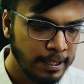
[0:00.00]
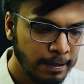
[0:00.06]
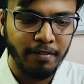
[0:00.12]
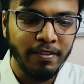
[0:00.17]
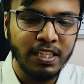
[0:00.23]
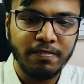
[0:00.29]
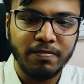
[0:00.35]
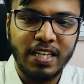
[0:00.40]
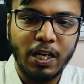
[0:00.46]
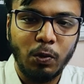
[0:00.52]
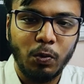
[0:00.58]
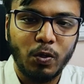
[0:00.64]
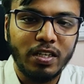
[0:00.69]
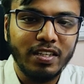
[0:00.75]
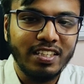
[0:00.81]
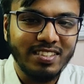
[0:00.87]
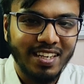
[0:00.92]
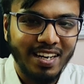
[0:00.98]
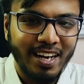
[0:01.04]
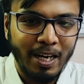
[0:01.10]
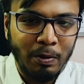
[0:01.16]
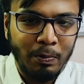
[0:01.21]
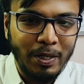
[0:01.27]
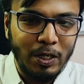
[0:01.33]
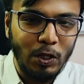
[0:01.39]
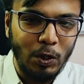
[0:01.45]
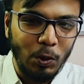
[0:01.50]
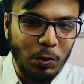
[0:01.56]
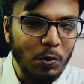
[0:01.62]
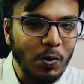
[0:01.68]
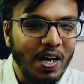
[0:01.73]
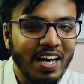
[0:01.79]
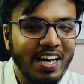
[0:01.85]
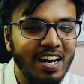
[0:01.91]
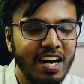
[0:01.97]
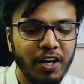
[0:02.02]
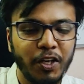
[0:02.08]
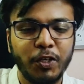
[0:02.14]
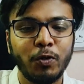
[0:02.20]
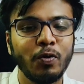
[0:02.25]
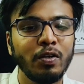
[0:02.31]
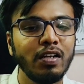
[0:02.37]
Even if that word is a little bit too hard,